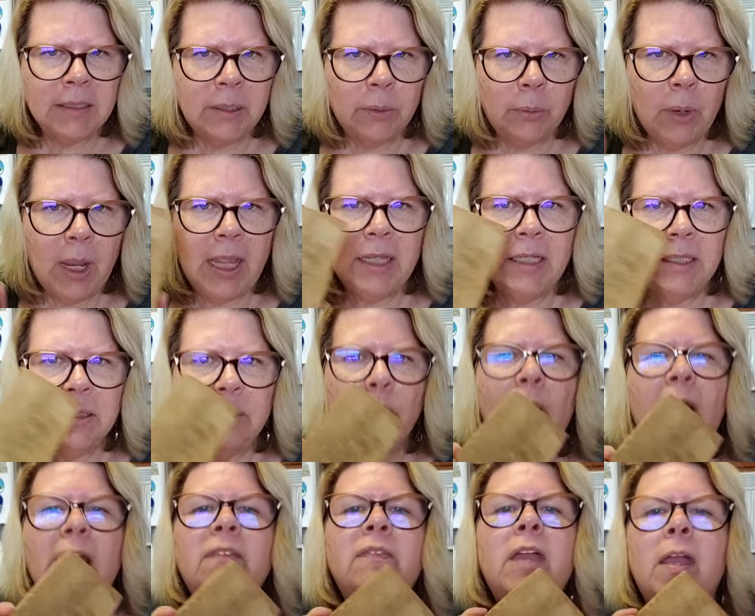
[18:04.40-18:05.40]
away, his
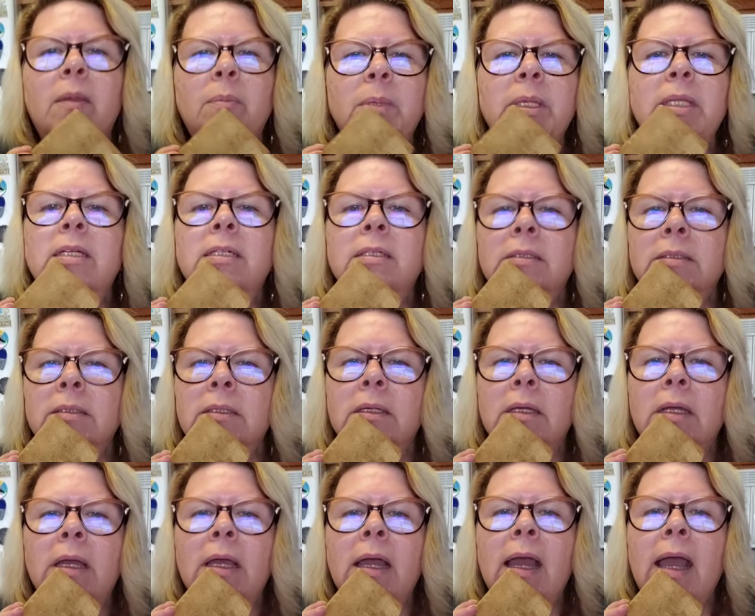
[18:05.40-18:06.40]
wife gave me this.
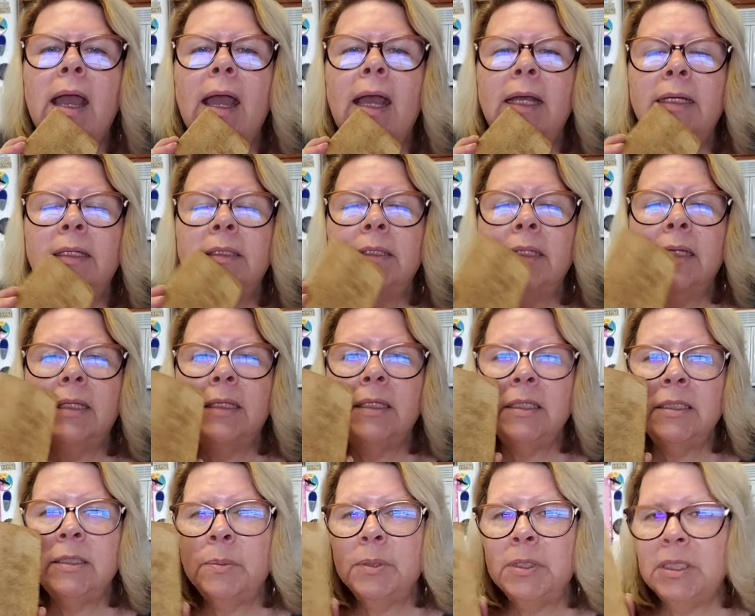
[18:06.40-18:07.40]
And
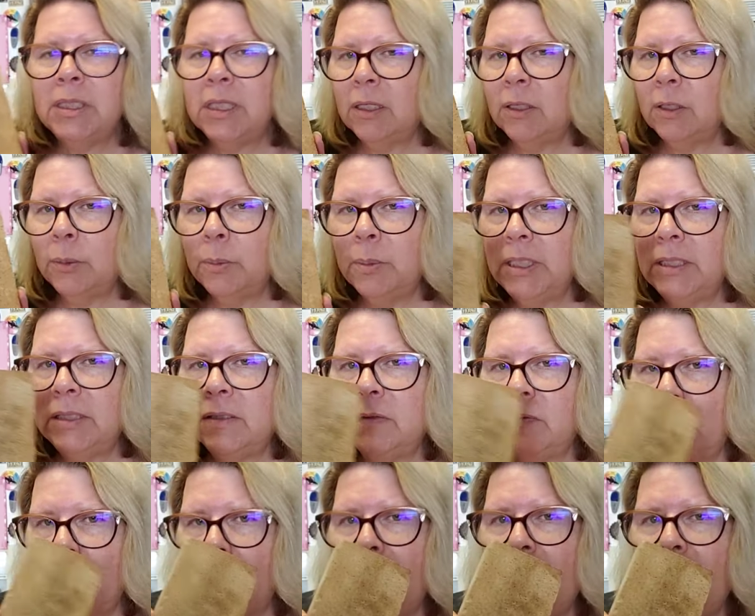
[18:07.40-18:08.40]
this particular piece
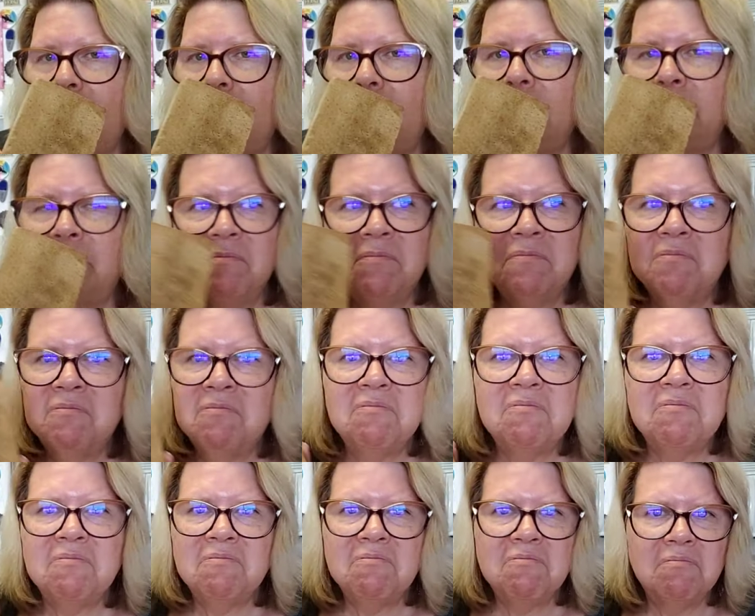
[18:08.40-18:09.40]
of granite,
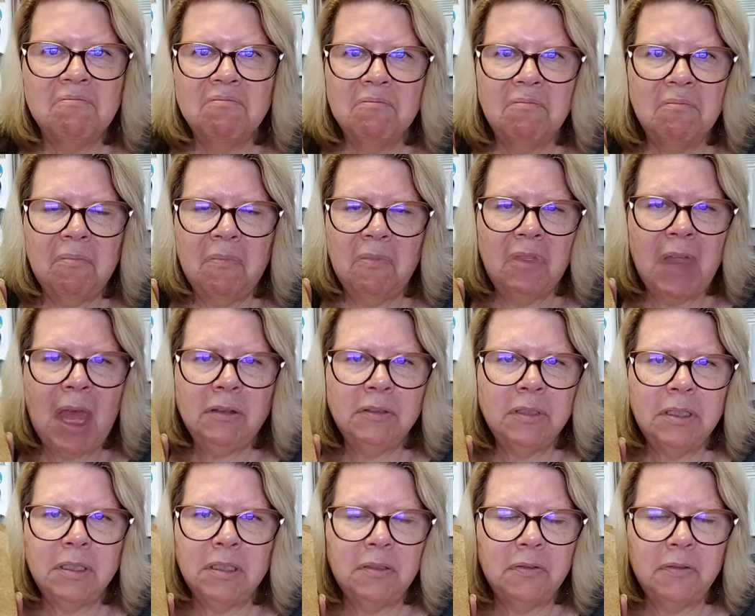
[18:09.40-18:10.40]

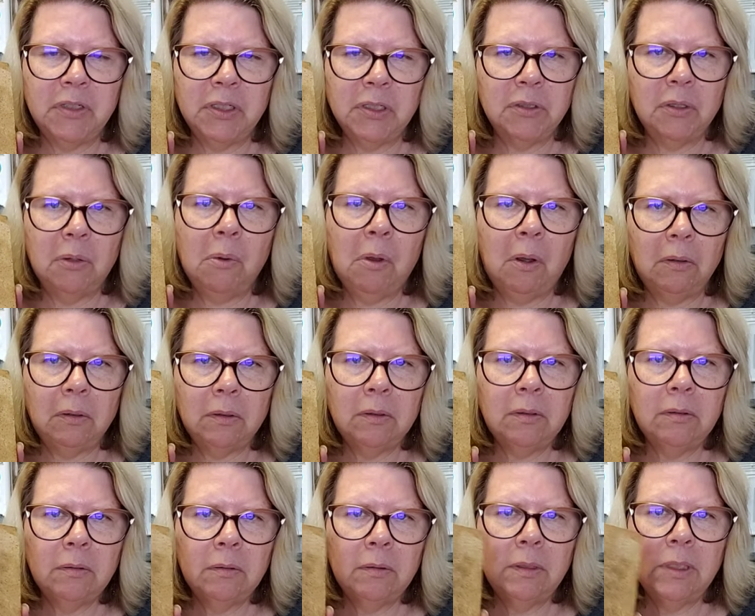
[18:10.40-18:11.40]
thousands of years old,
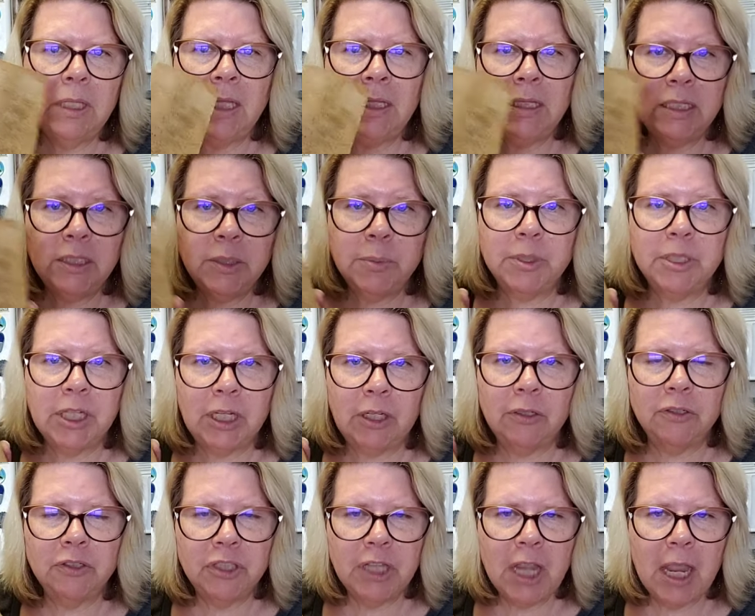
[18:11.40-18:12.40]
in this
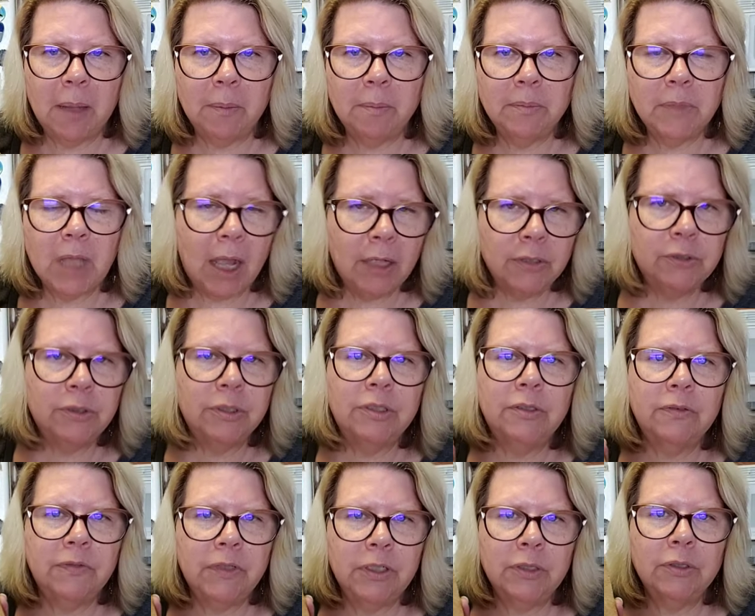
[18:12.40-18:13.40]
particular shape, hundreds
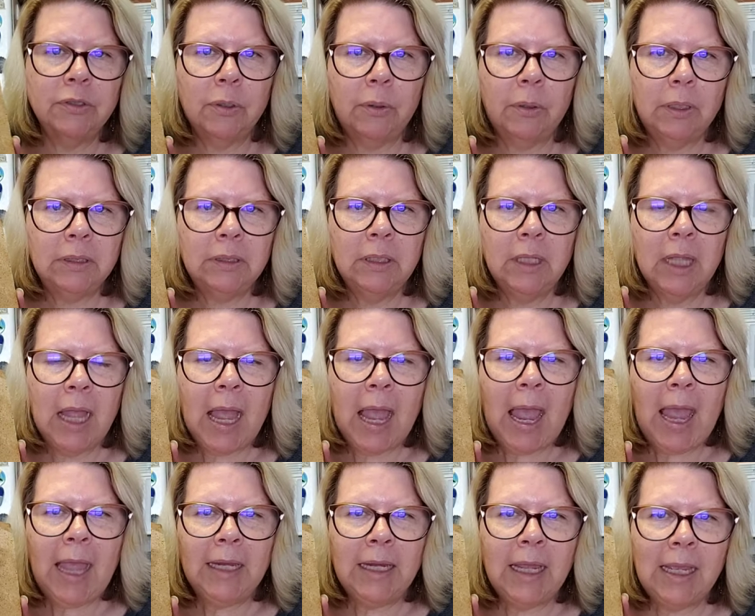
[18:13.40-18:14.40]
of years old,
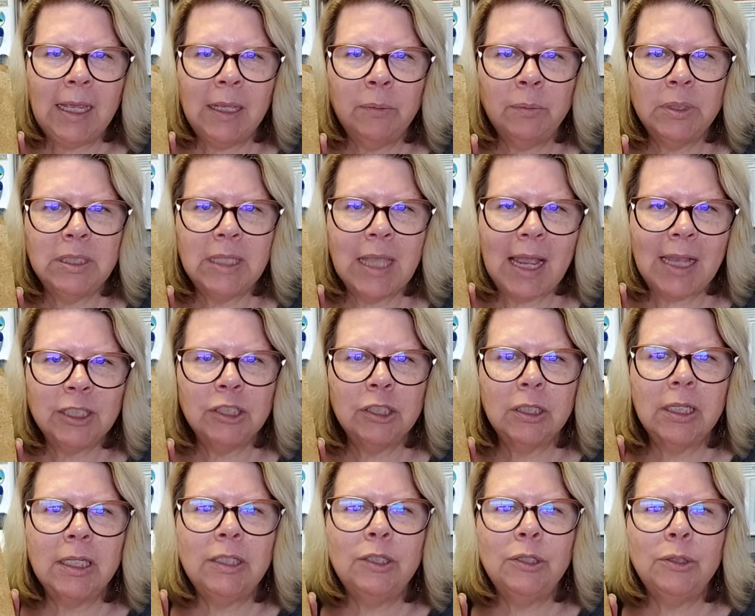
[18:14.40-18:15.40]
and it was
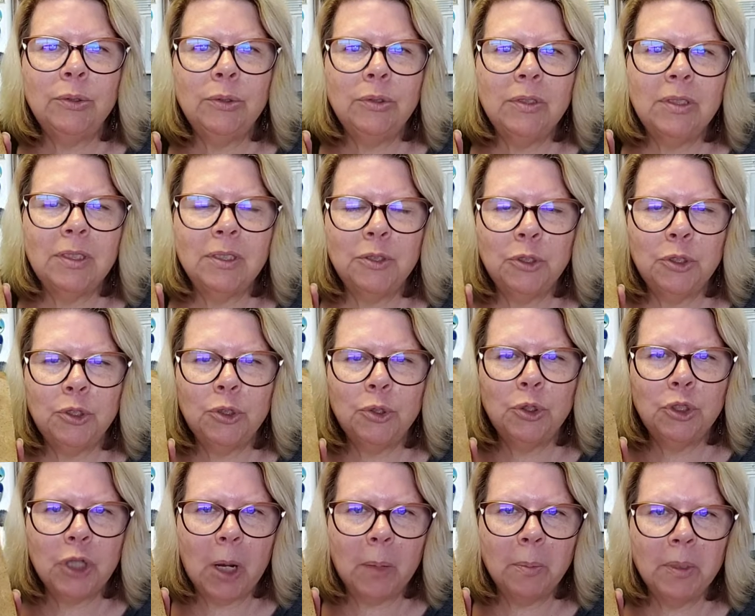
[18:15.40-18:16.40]
actually used to
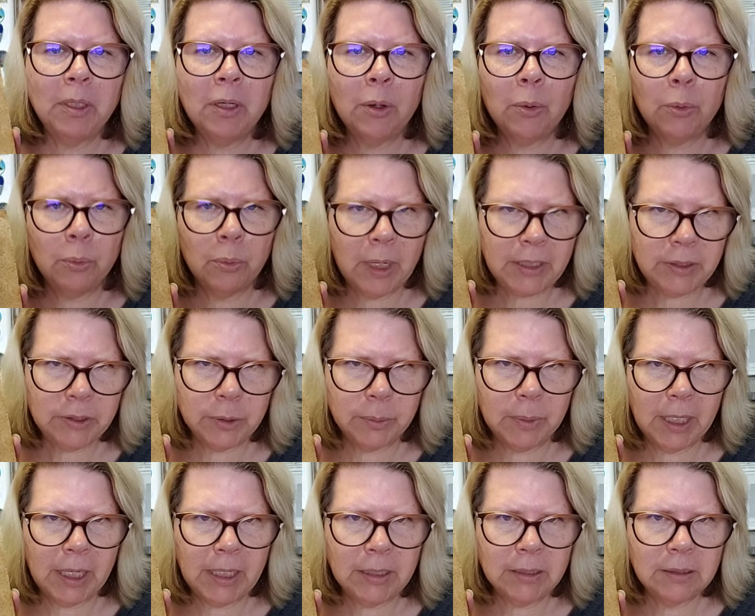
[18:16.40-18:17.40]
sharpen razor
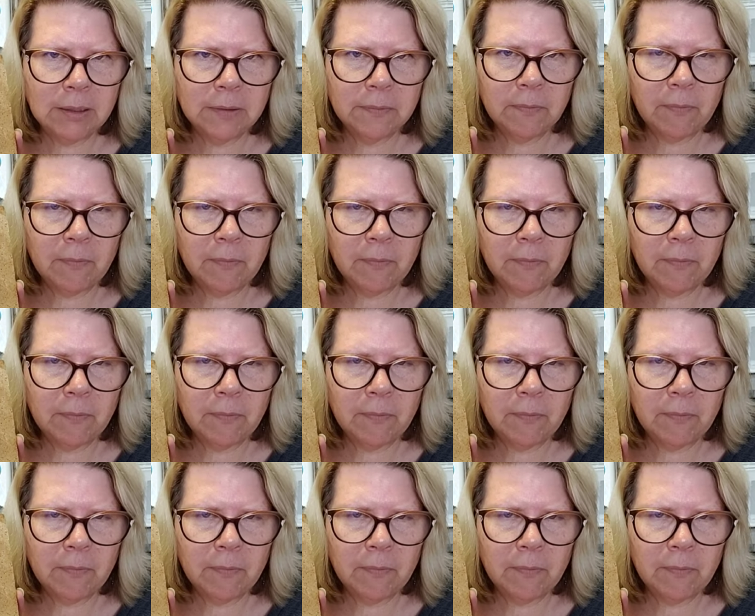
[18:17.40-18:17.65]
blades.